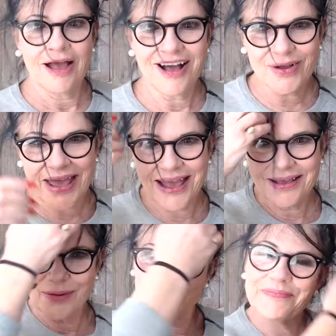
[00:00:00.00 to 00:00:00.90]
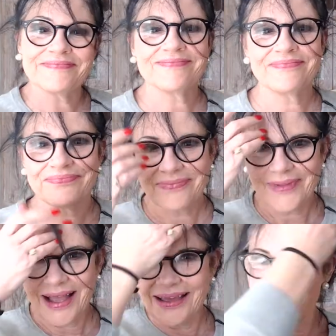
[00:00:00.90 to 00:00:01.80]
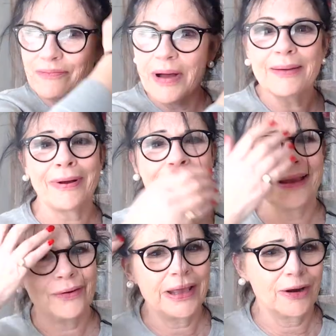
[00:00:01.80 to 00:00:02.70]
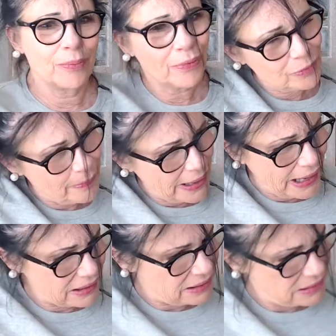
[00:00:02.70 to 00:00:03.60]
Okay, I have my bio hair pulled back.